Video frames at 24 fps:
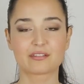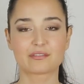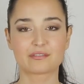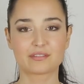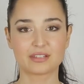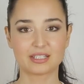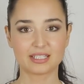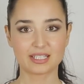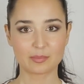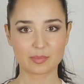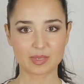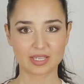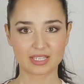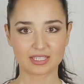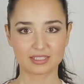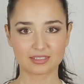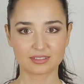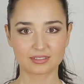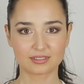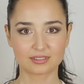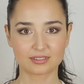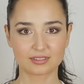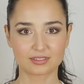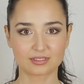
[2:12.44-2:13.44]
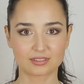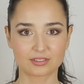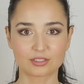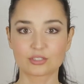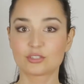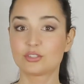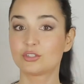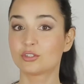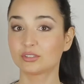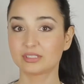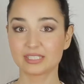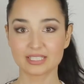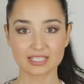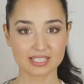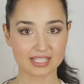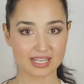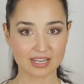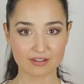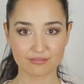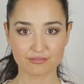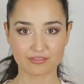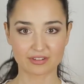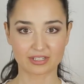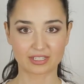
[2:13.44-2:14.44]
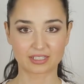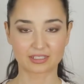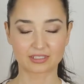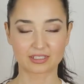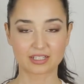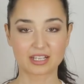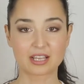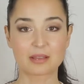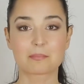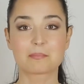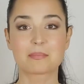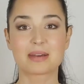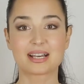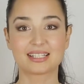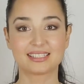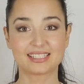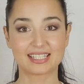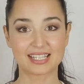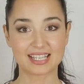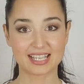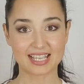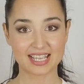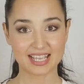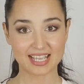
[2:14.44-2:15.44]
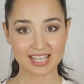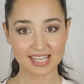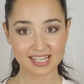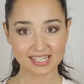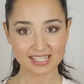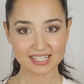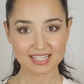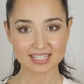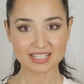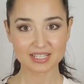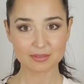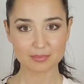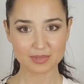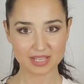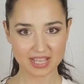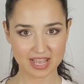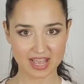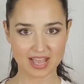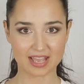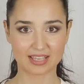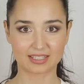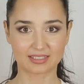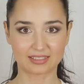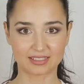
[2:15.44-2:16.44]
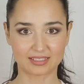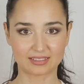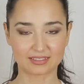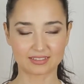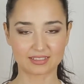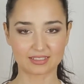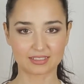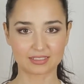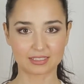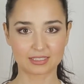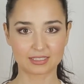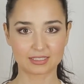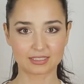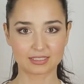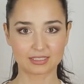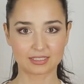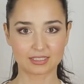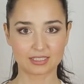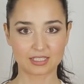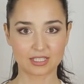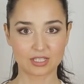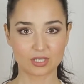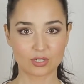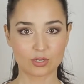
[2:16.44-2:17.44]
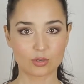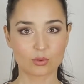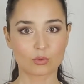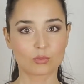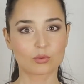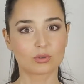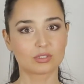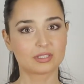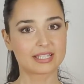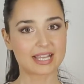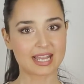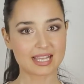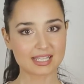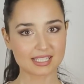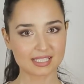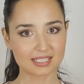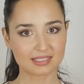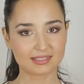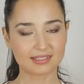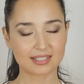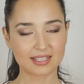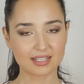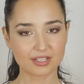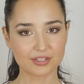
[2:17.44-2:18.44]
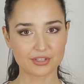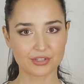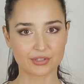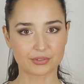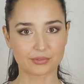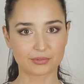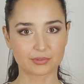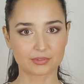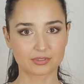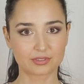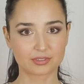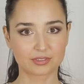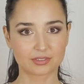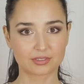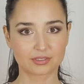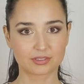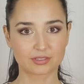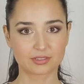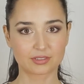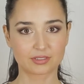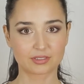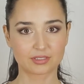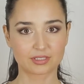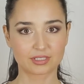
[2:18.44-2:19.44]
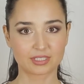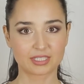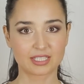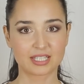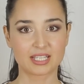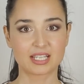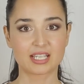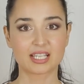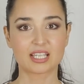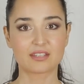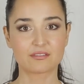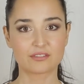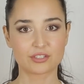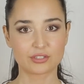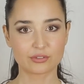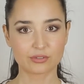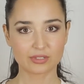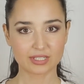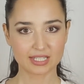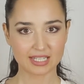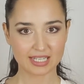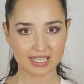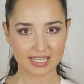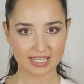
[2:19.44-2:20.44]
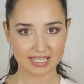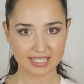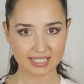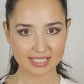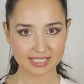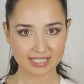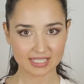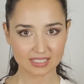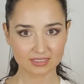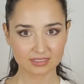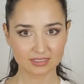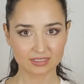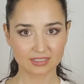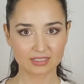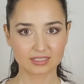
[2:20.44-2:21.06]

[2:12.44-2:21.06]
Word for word: Feel the pain, not the suffering, but the energy behind it. What does it tell you? If you really listen,